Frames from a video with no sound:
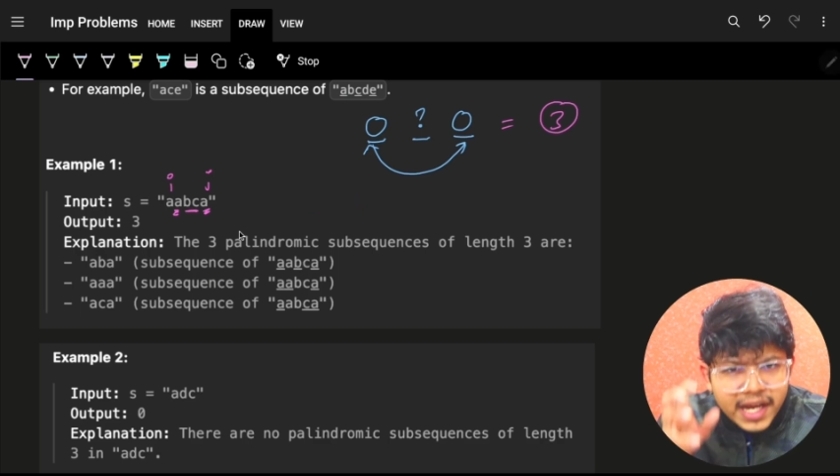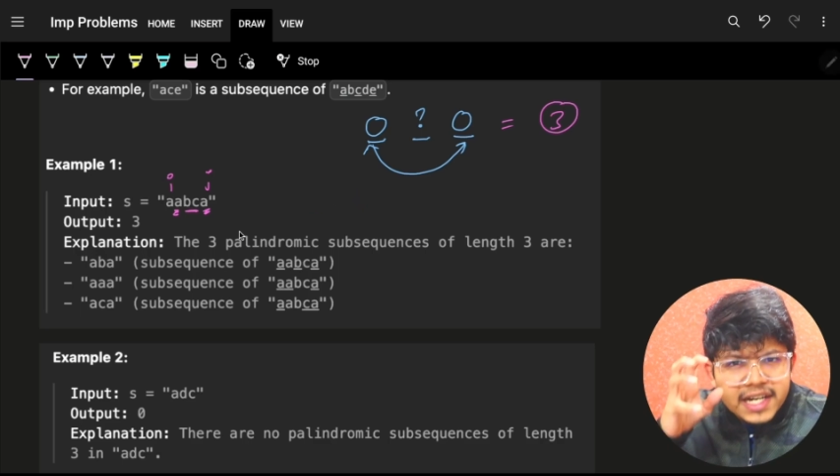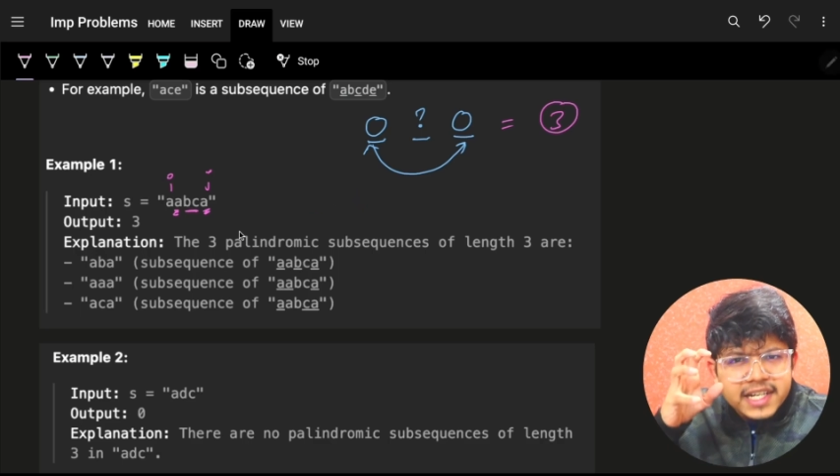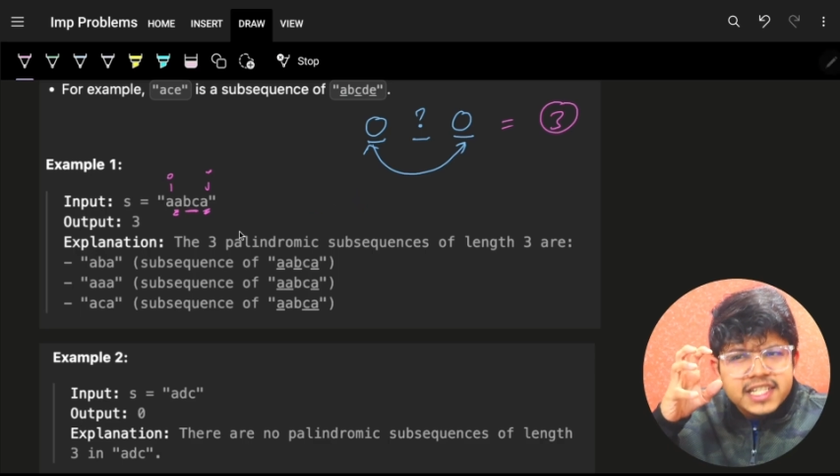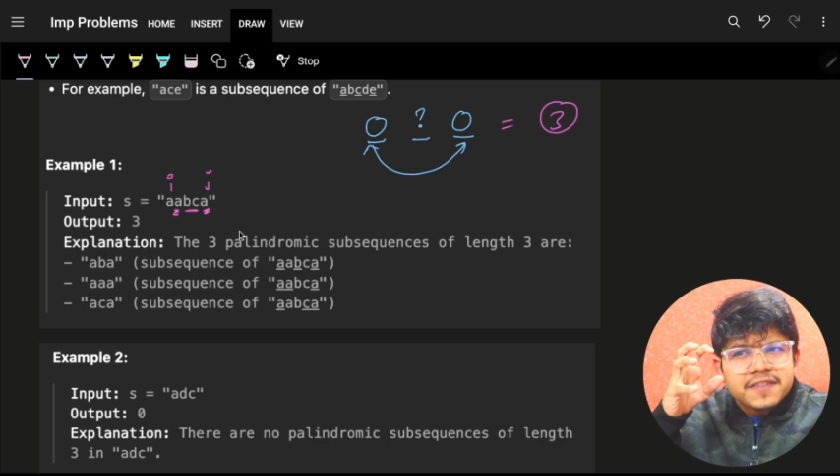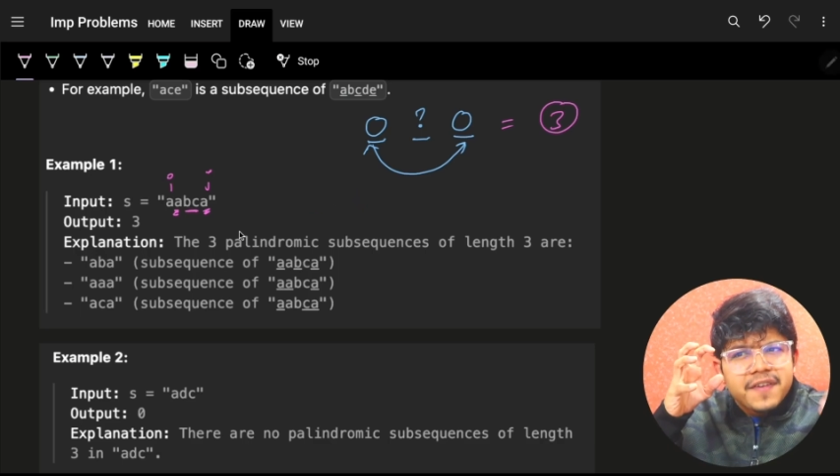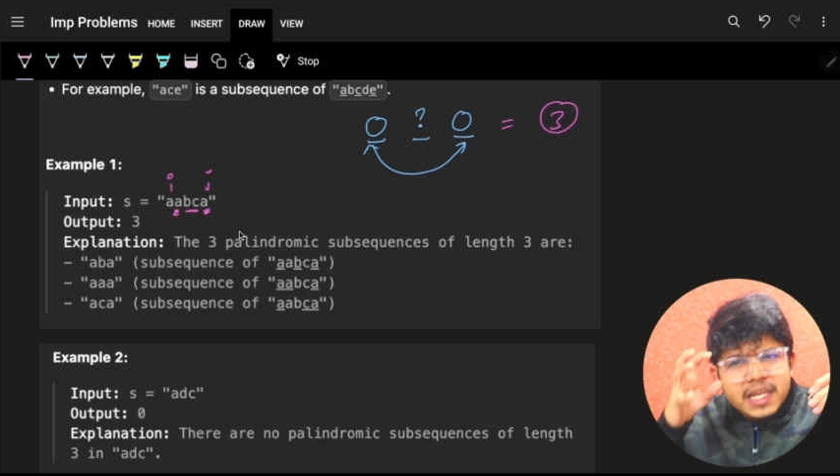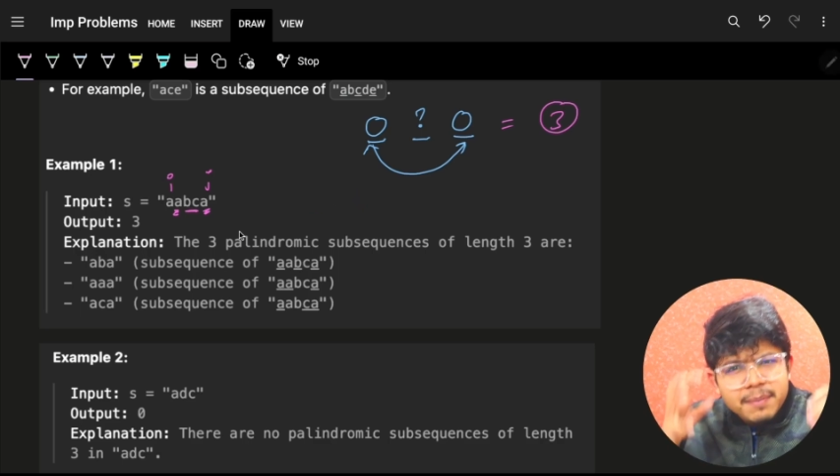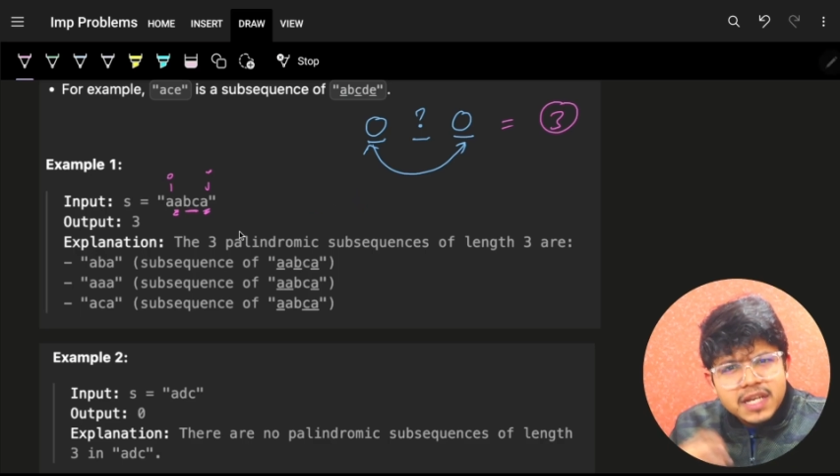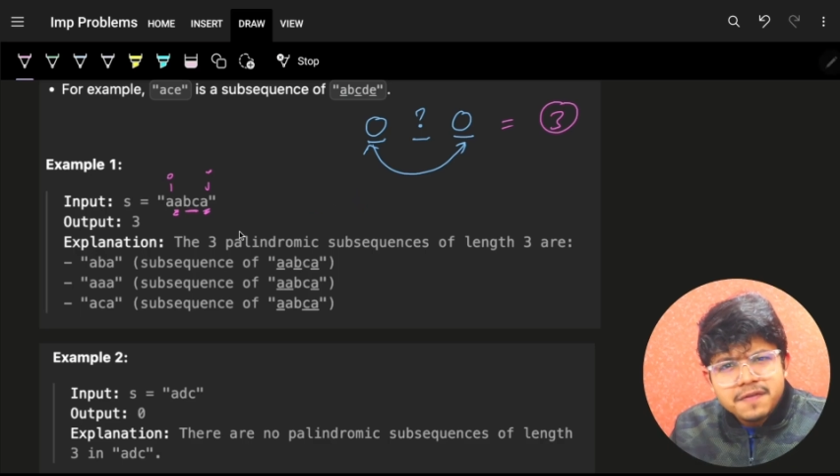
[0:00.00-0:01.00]
it is
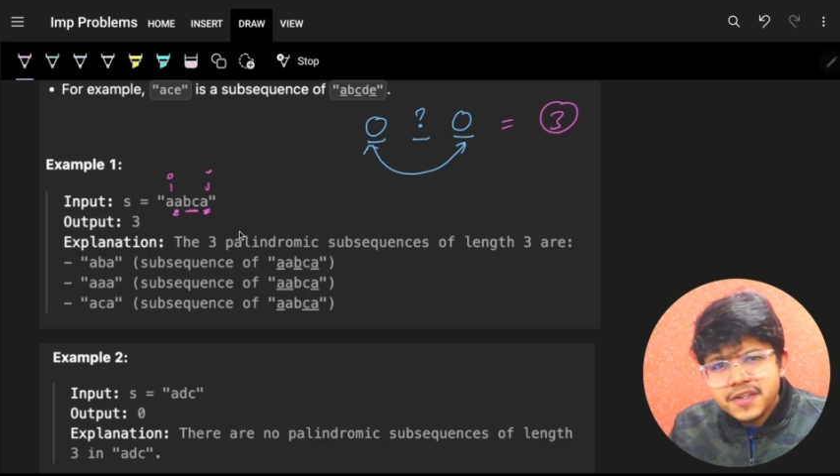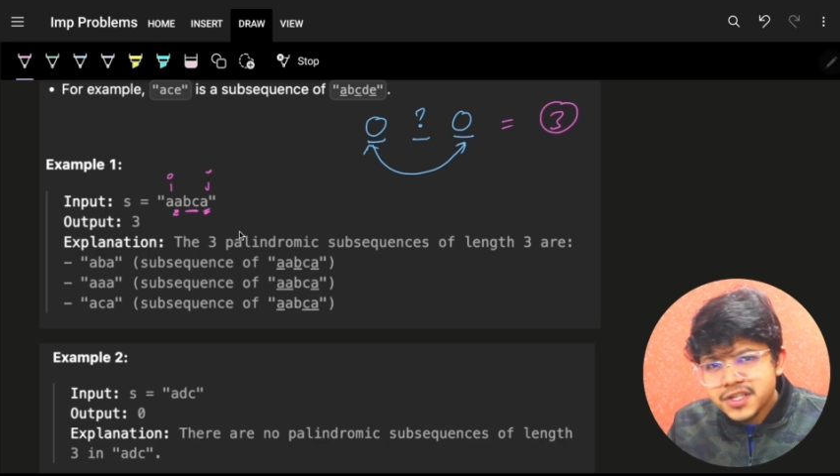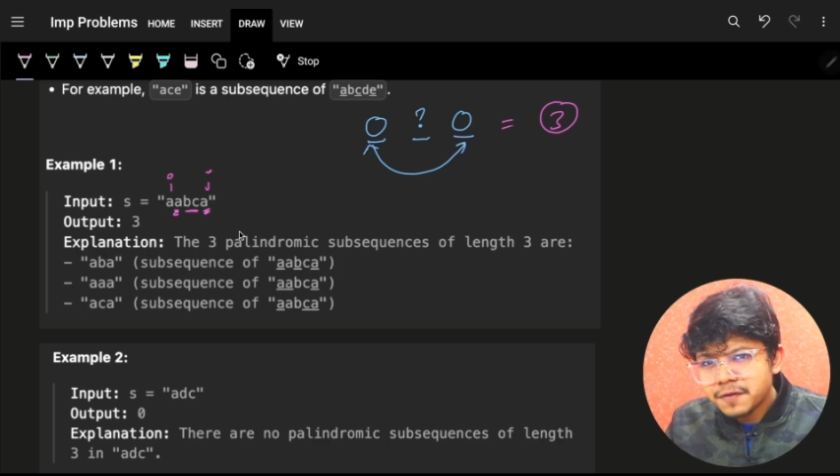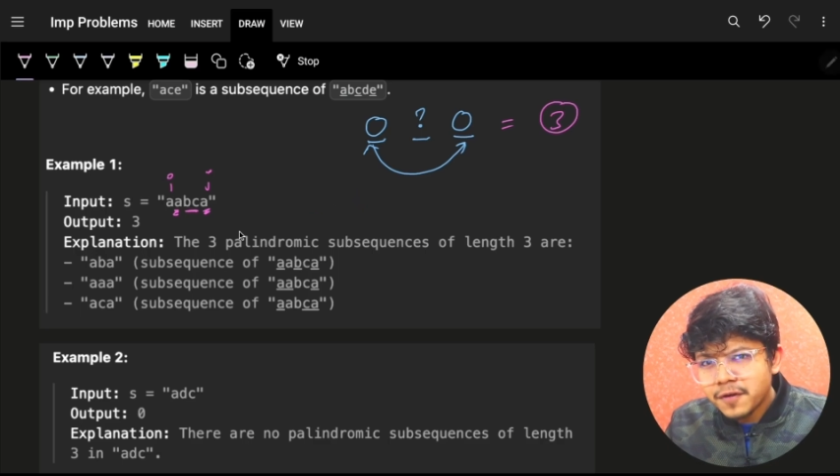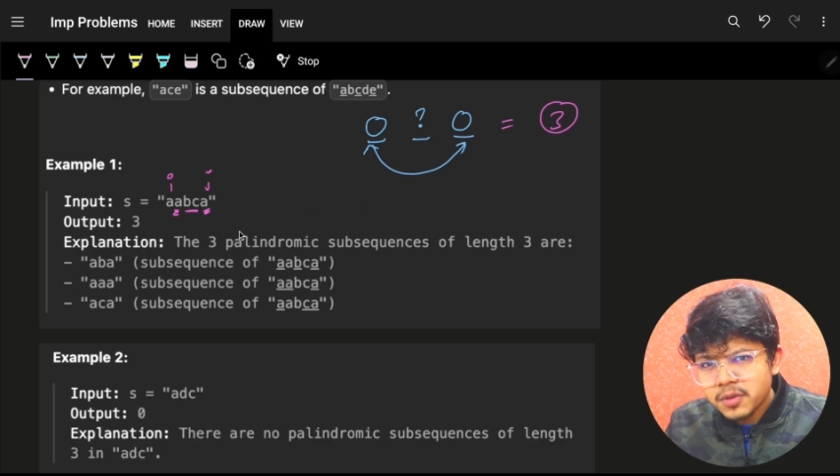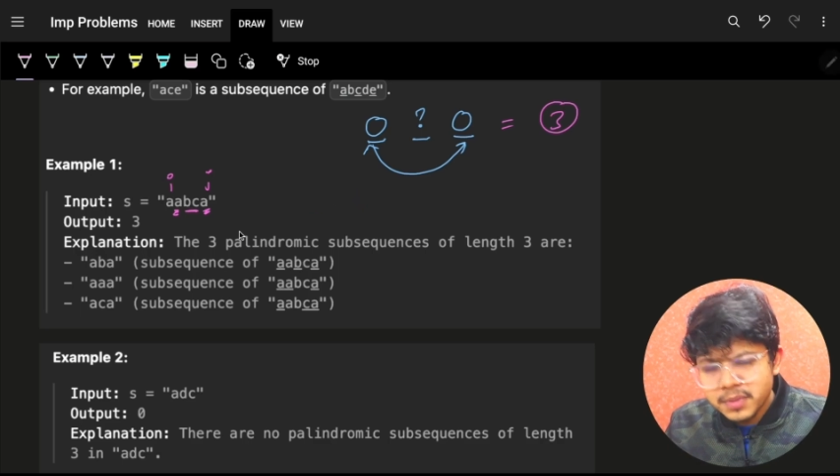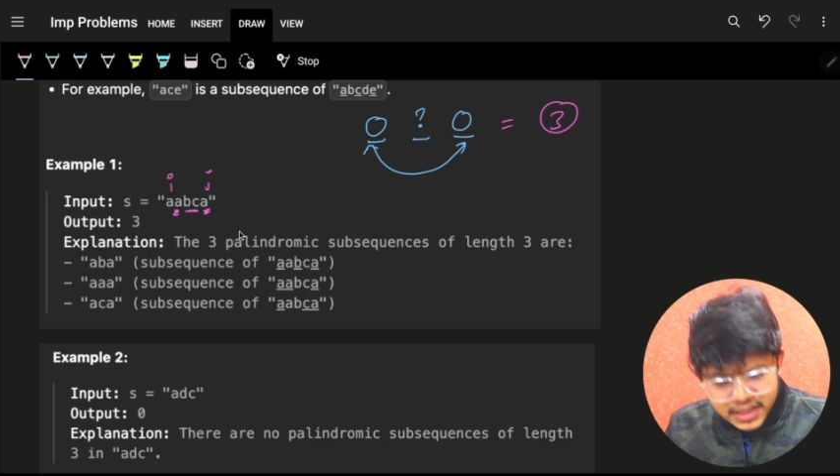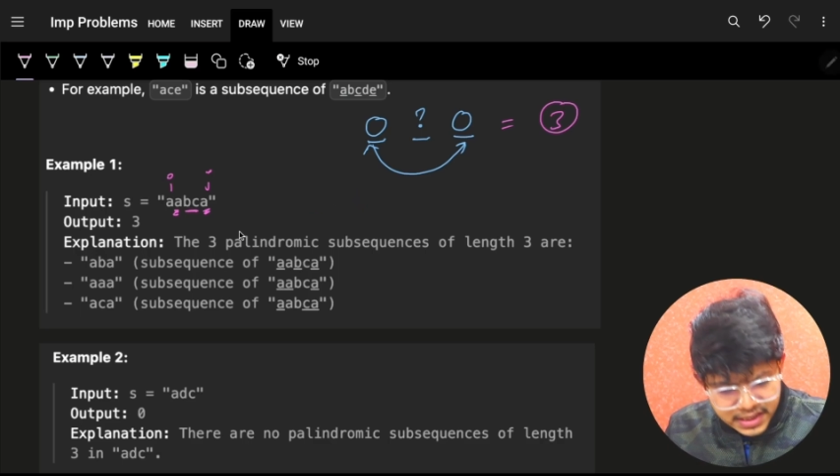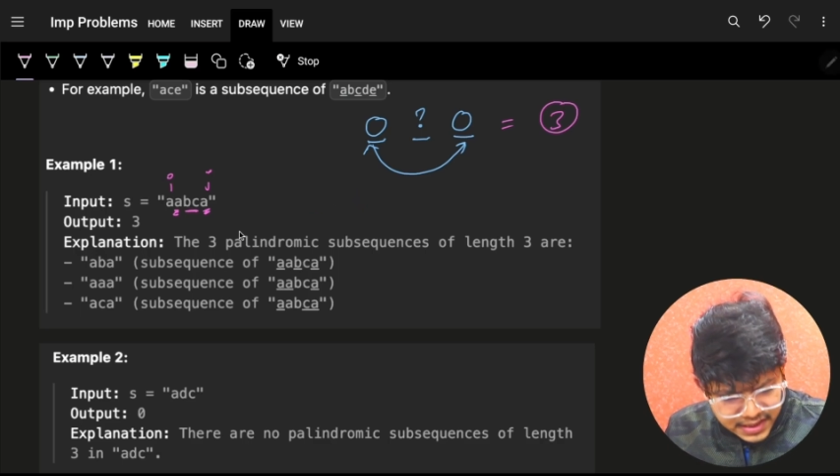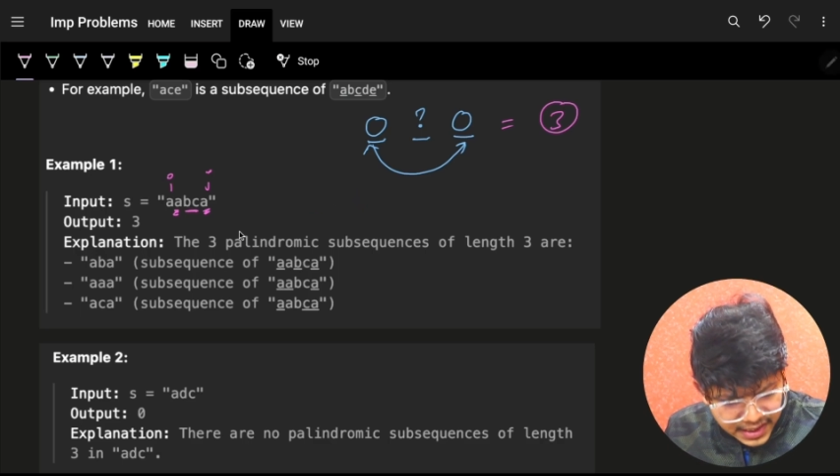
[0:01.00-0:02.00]
very beneficial for
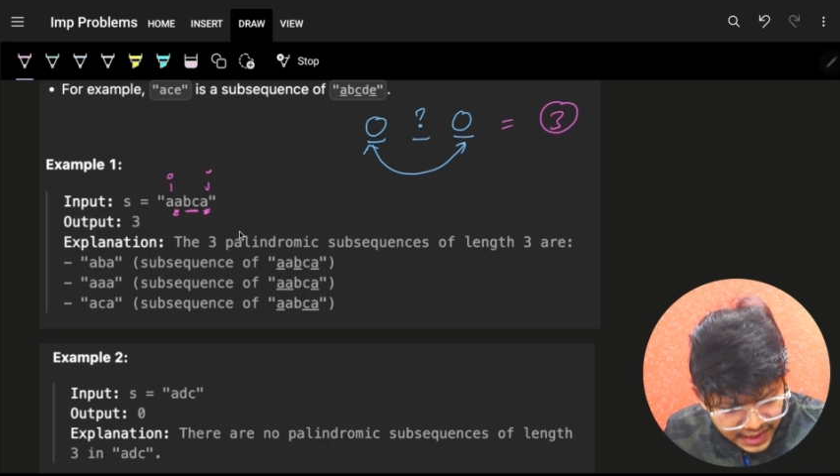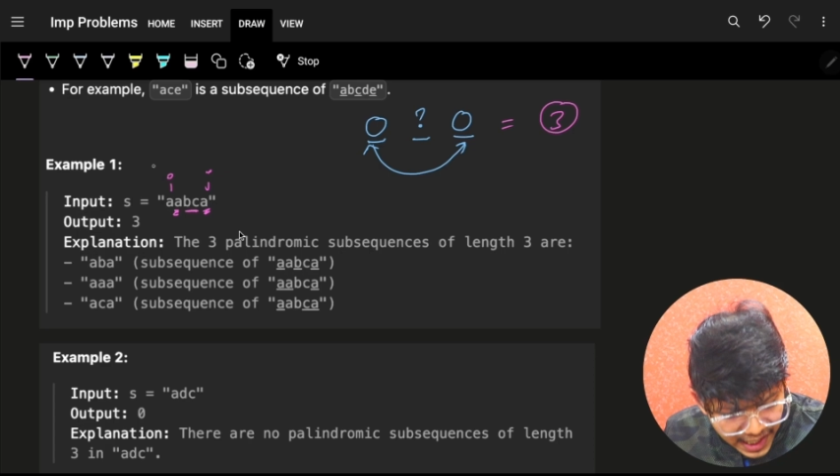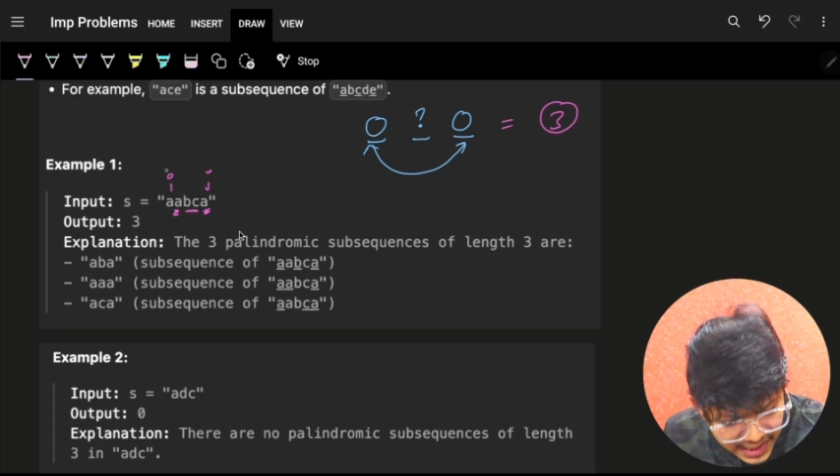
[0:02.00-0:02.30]
me that I'll